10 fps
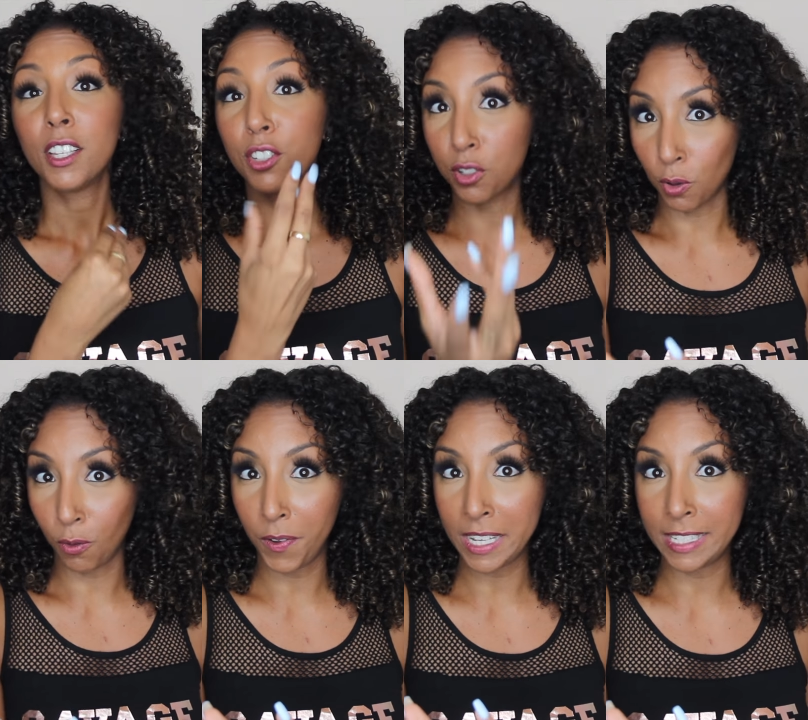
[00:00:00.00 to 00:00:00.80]

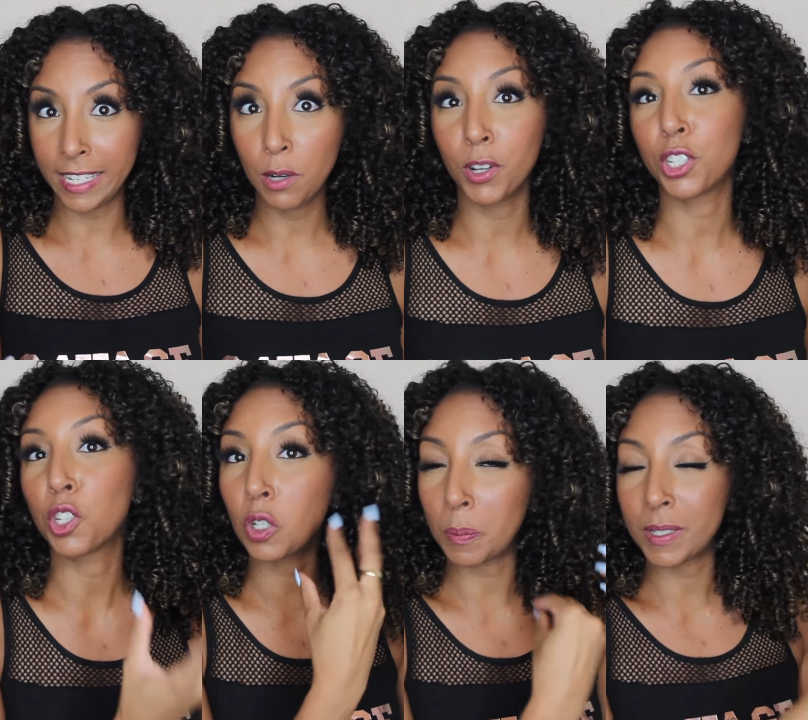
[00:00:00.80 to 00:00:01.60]
sulfates in it, which
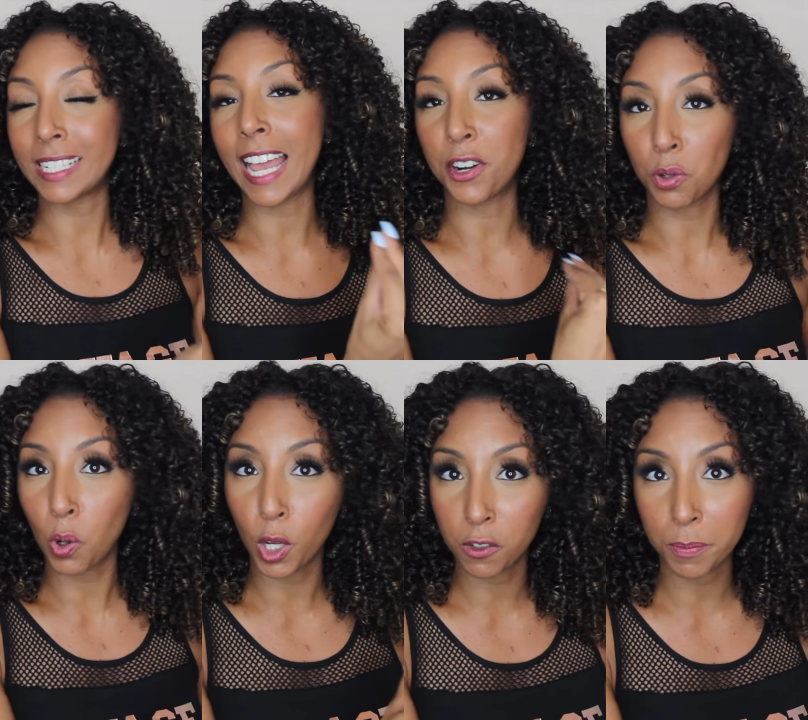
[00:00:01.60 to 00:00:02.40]
strips the natural
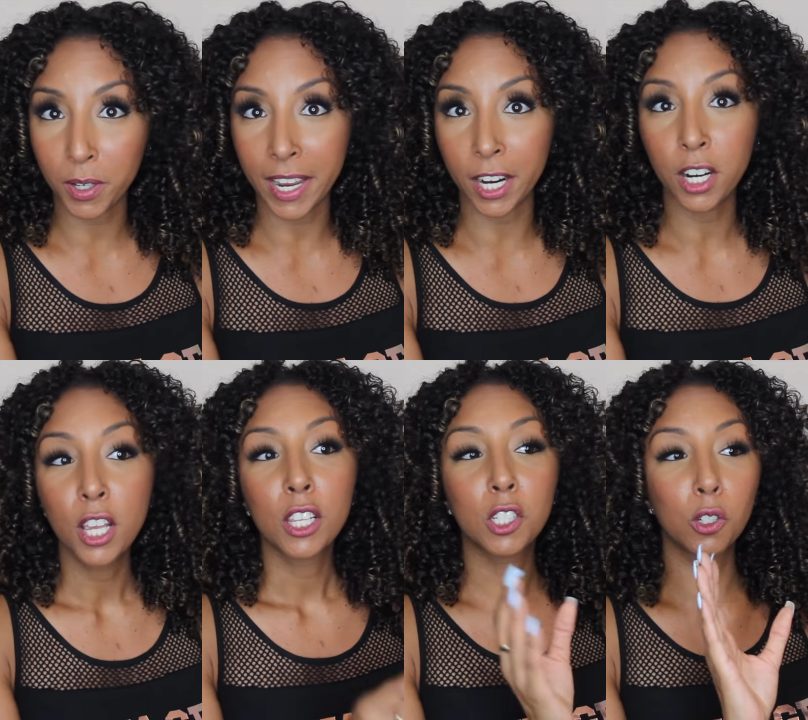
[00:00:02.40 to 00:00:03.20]
oils from your hair.
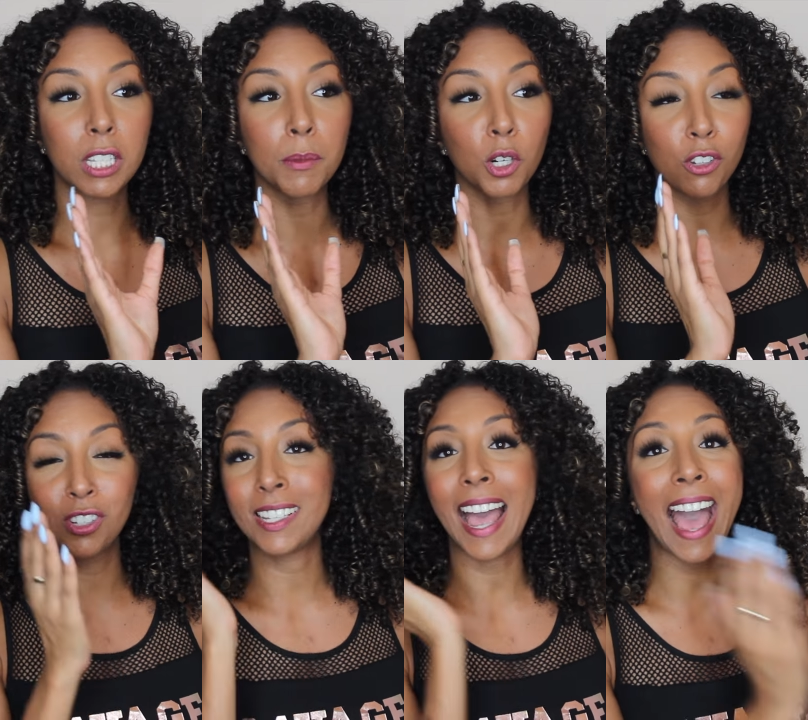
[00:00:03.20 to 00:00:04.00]
So some girls
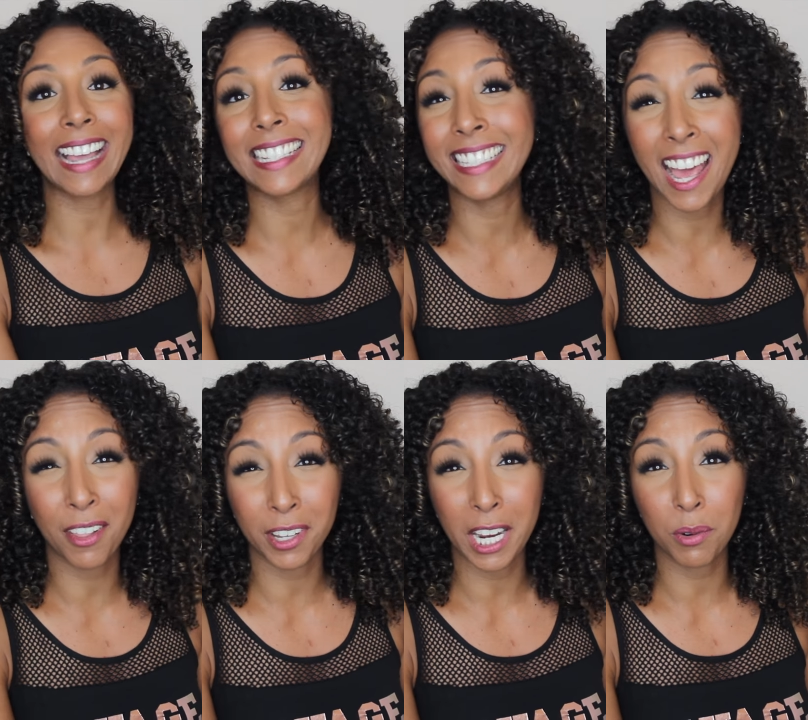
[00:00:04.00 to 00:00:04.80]
just axe it out
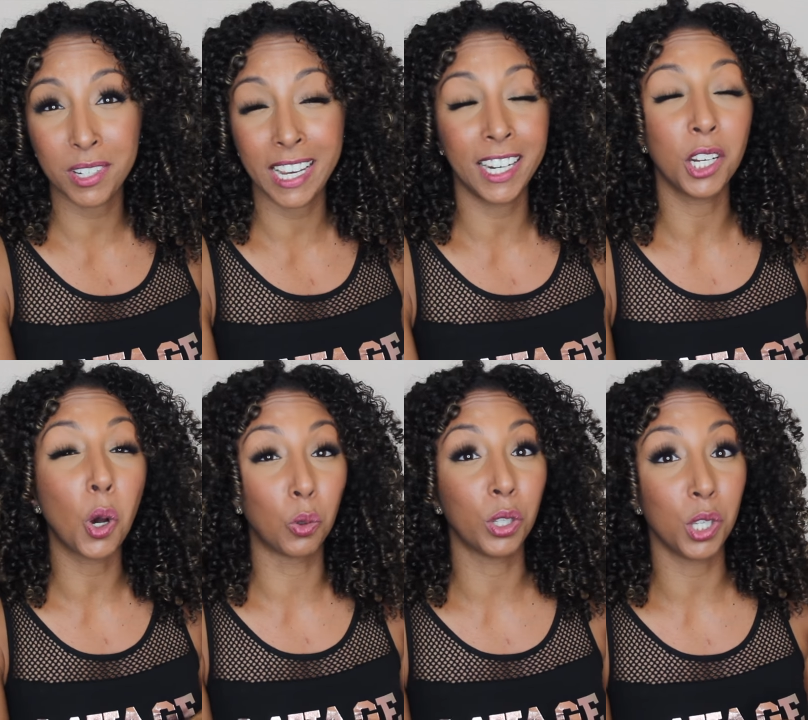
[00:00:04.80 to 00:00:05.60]
of their hair routine and
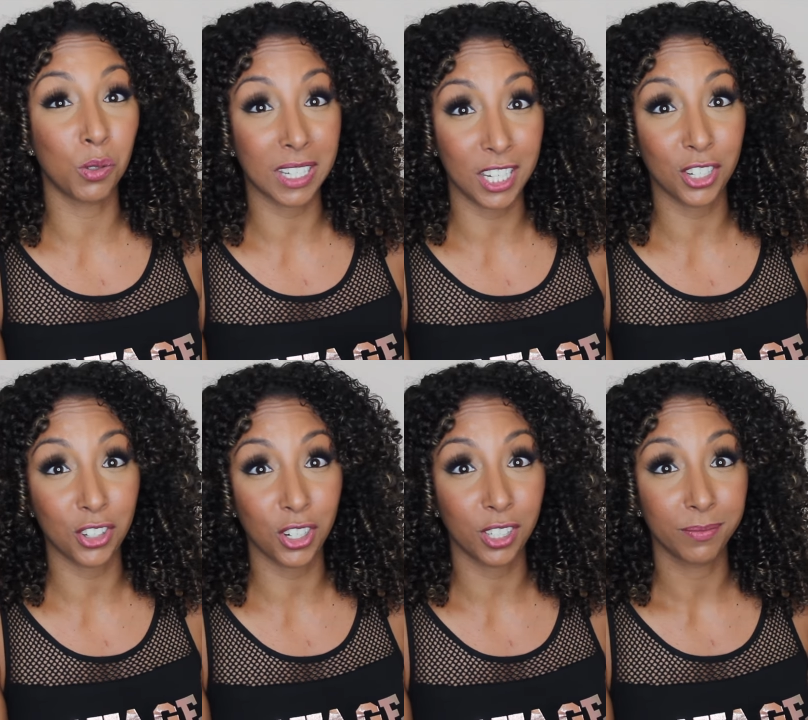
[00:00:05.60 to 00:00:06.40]
only use
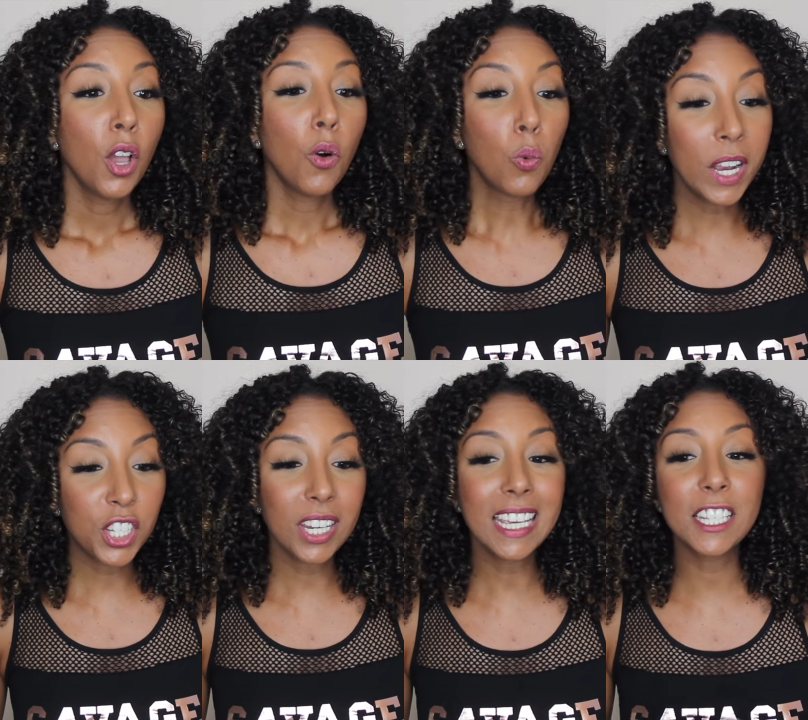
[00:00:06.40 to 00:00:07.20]
conditioner,
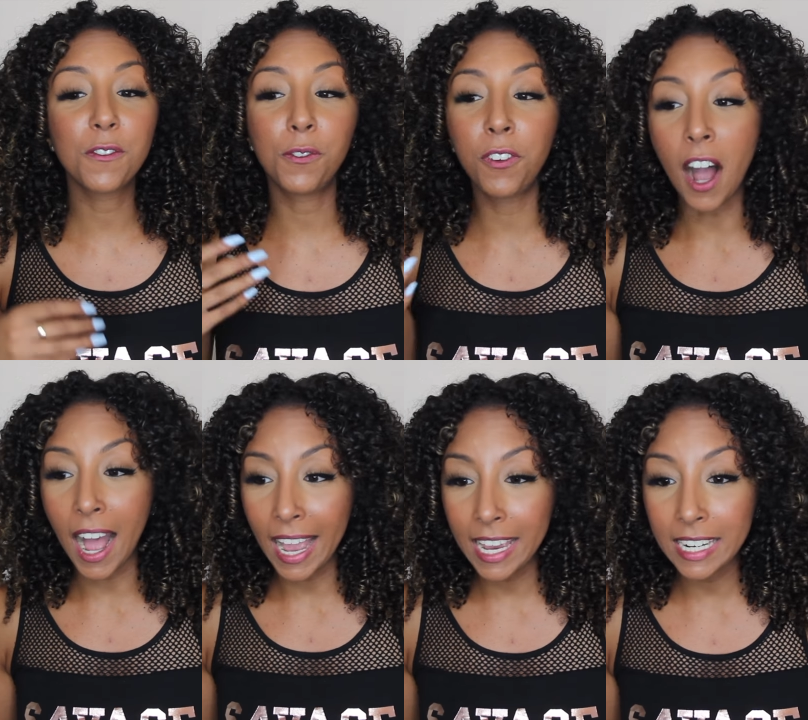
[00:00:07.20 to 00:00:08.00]
which is
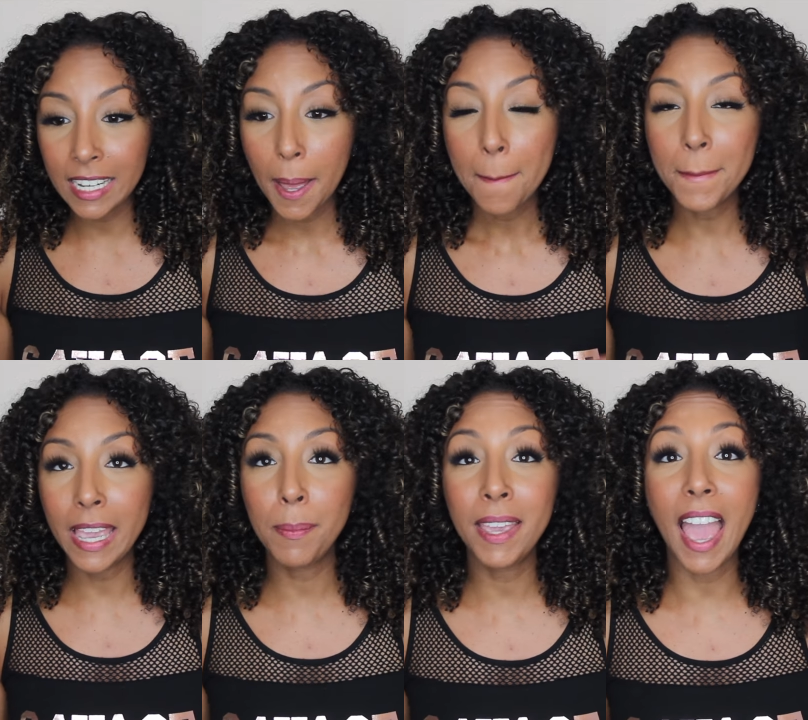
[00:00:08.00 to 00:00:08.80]
fine
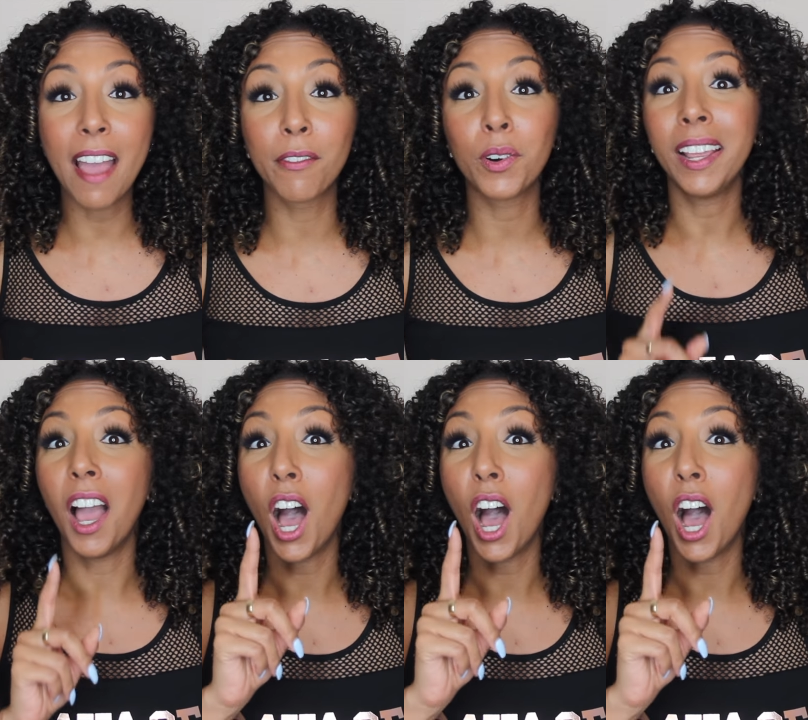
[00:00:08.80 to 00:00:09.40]
maybe every